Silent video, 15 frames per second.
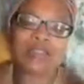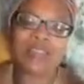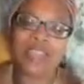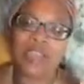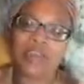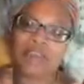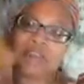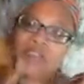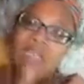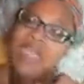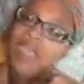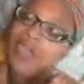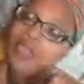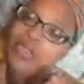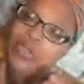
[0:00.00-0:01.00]
their
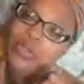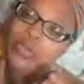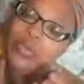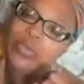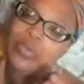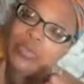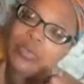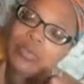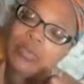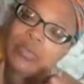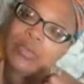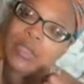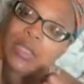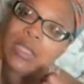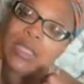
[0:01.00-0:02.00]
value
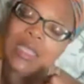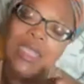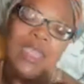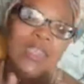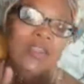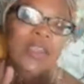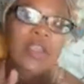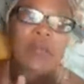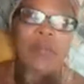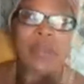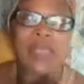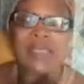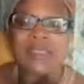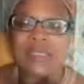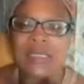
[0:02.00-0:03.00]
and their
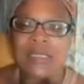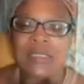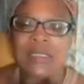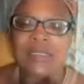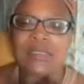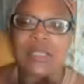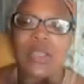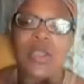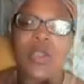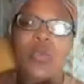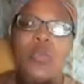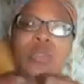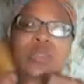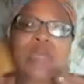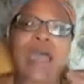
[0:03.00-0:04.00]
blessings
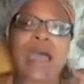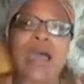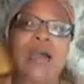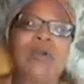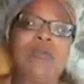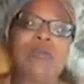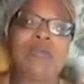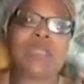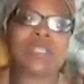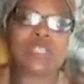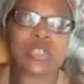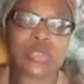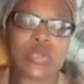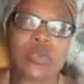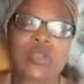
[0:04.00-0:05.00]
without
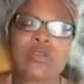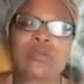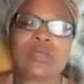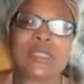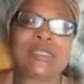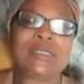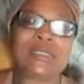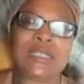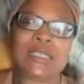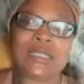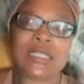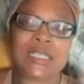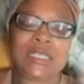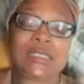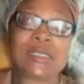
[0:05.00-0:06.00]
materialistic
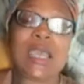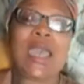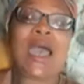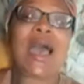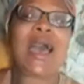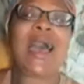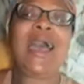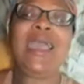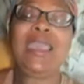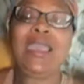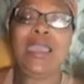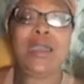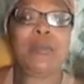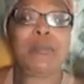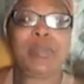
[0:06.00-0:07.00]
things. I
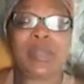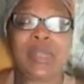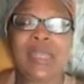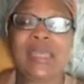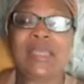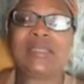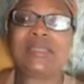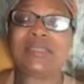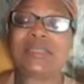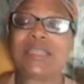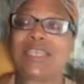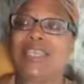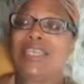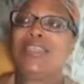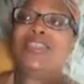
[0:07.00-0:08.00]
am
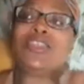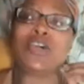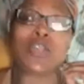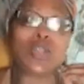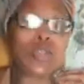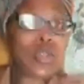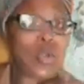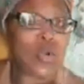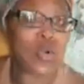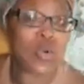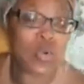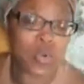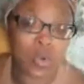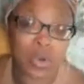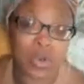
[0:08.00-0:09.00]
in the
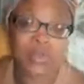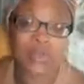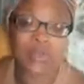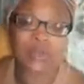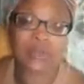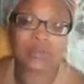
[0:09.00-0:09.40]
Lord.